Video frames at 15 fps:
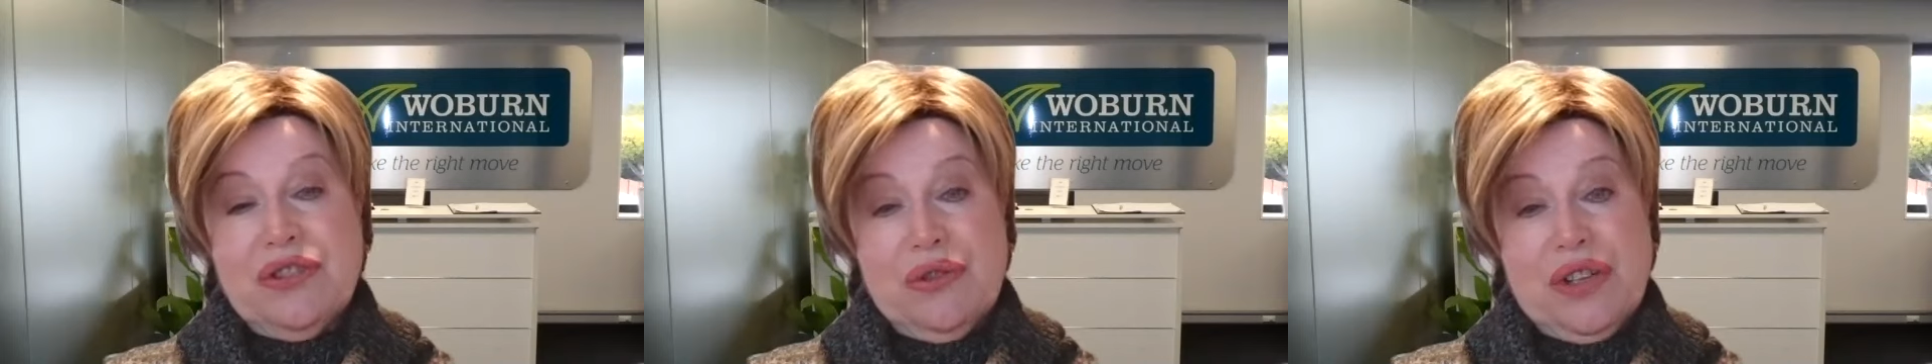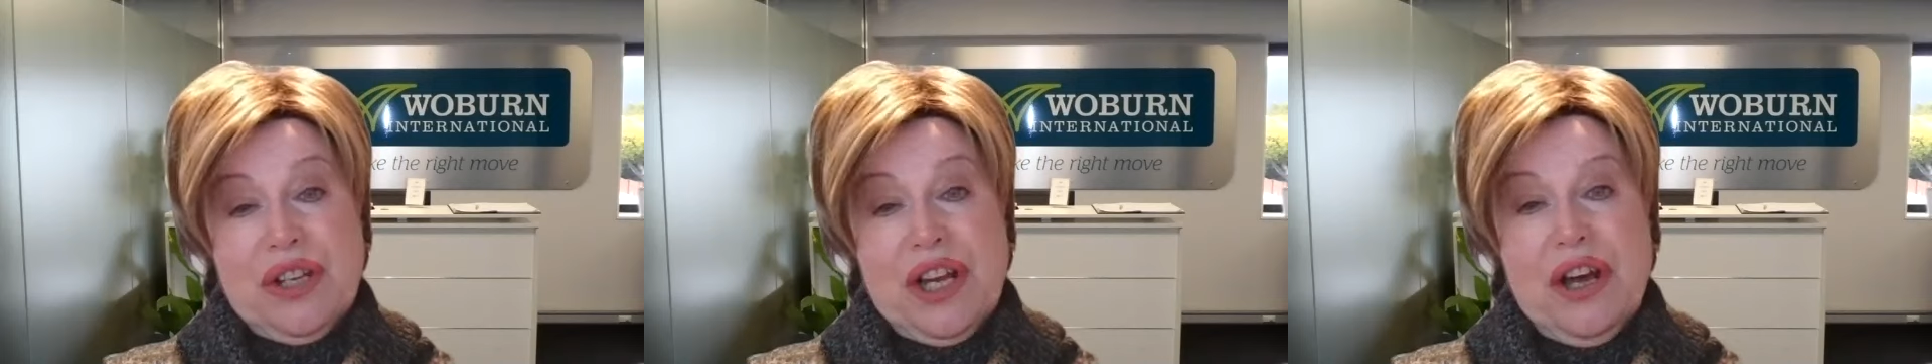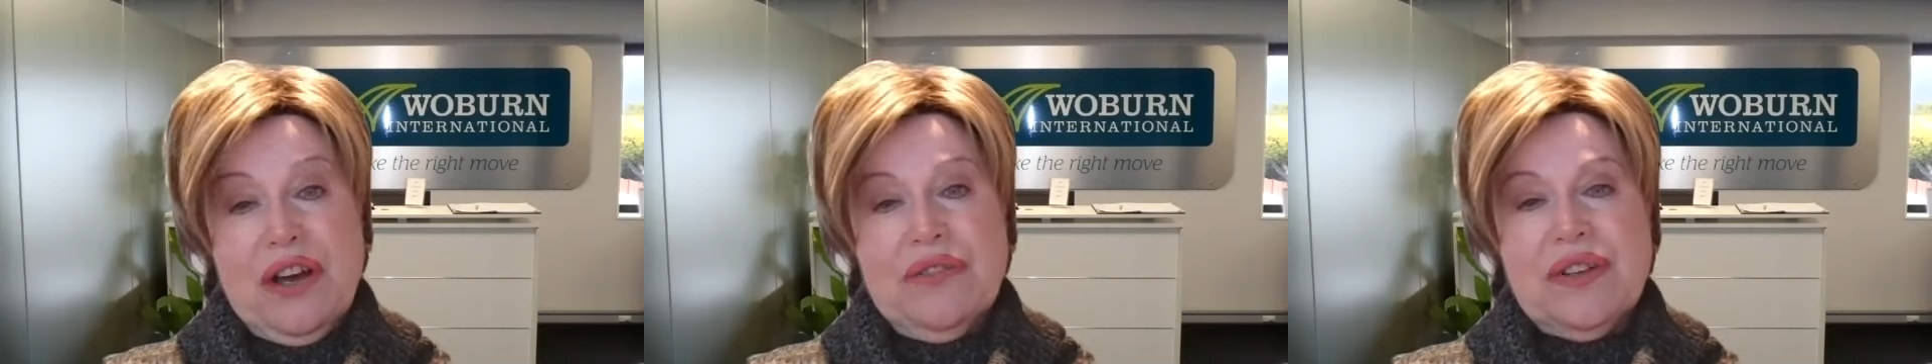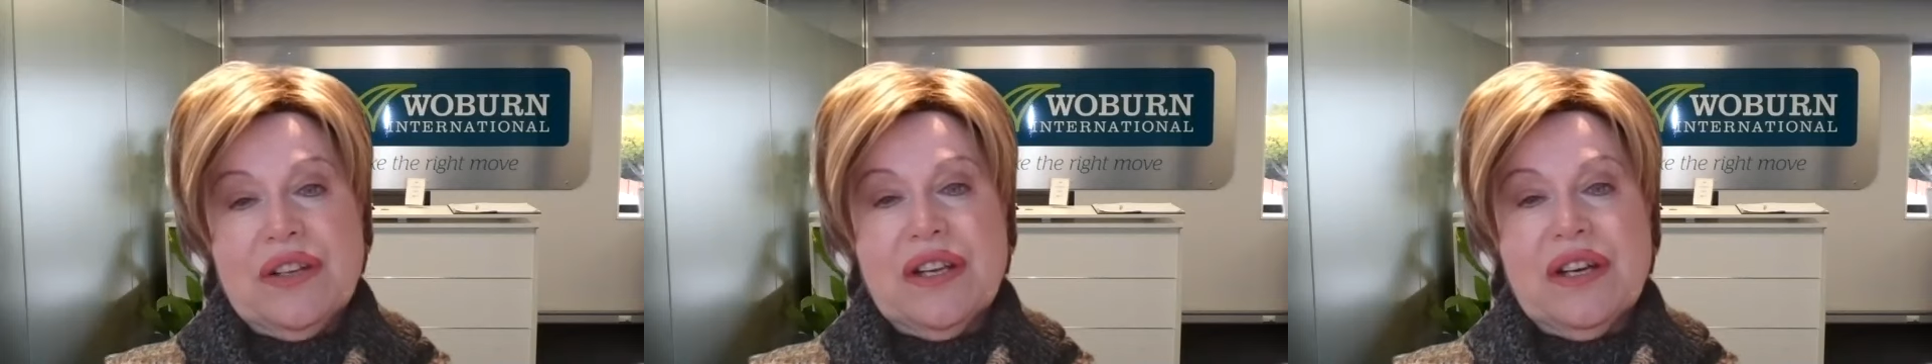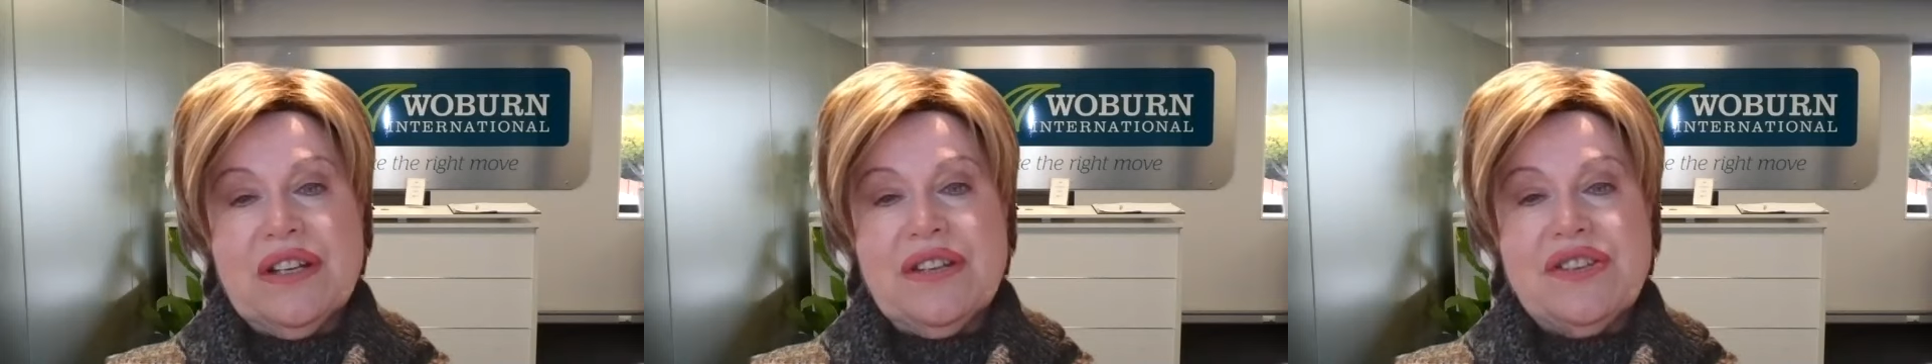due to
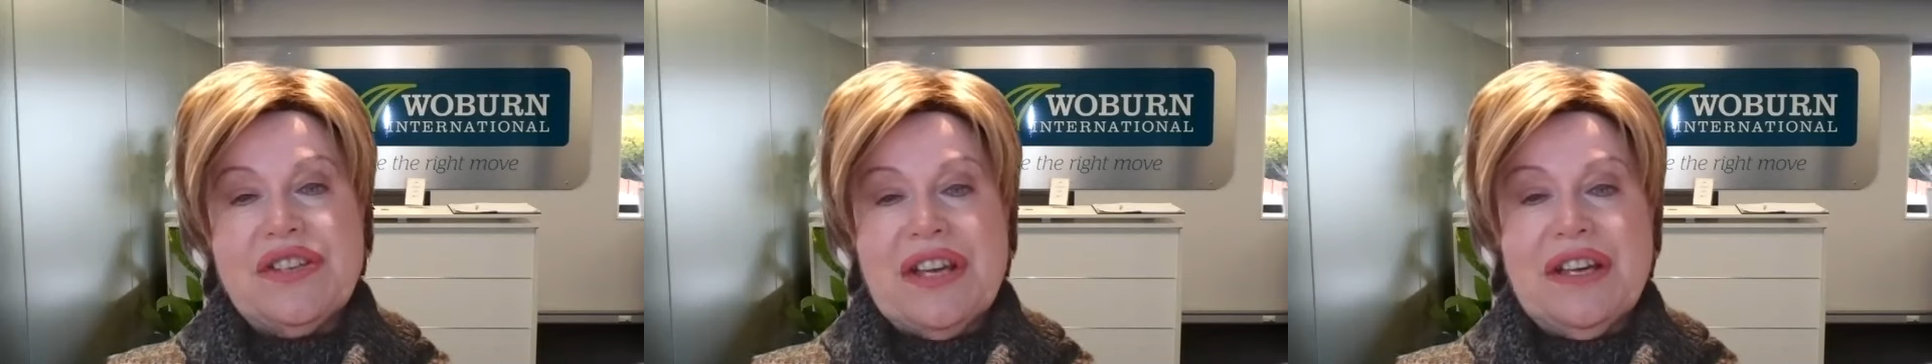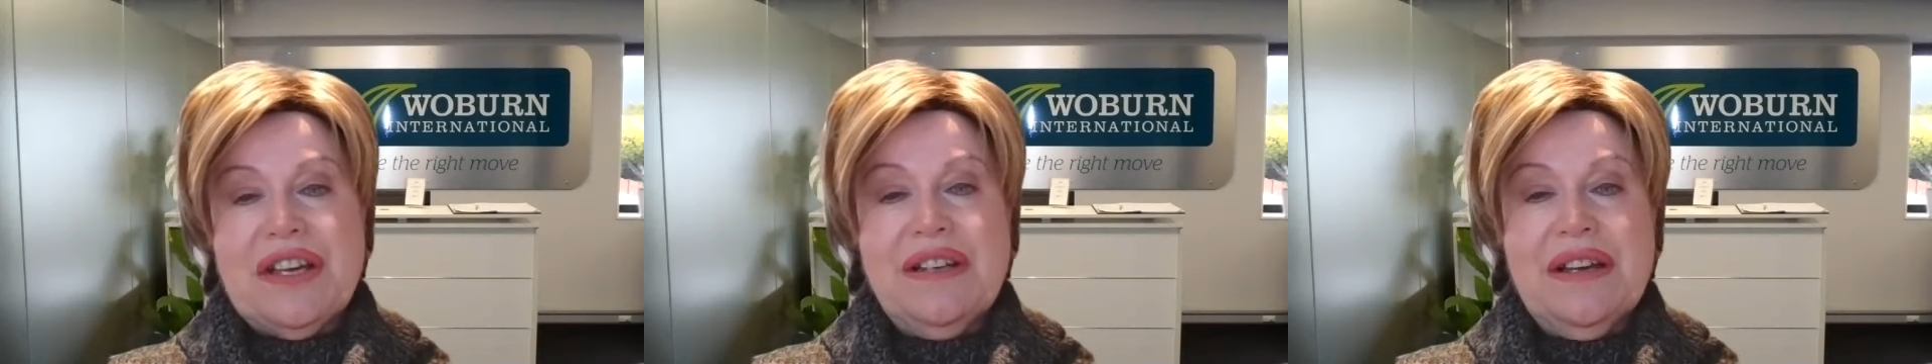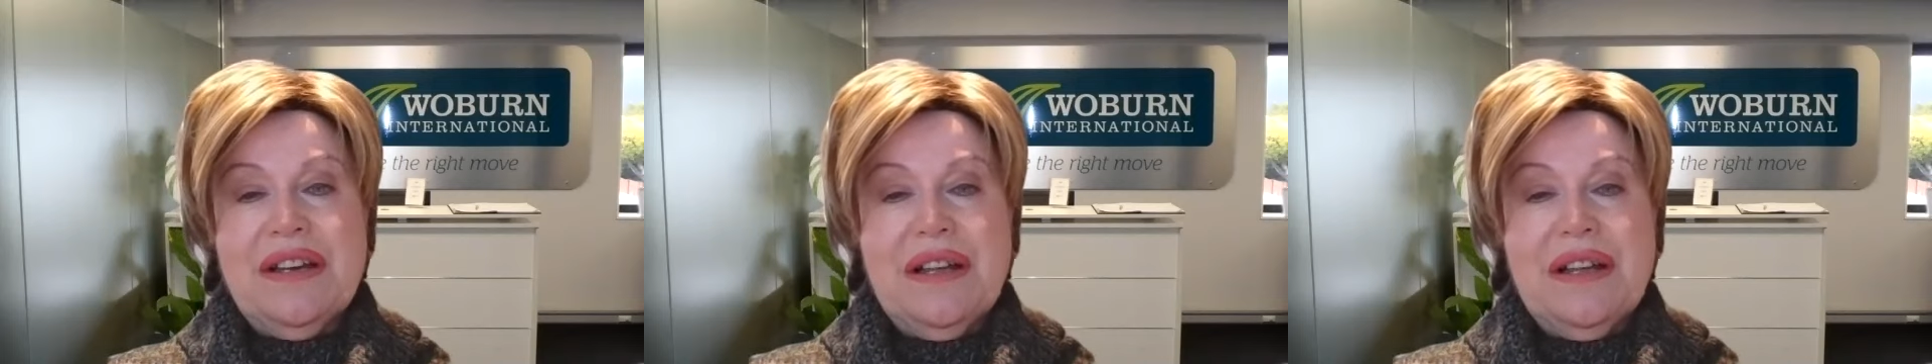COVID-19,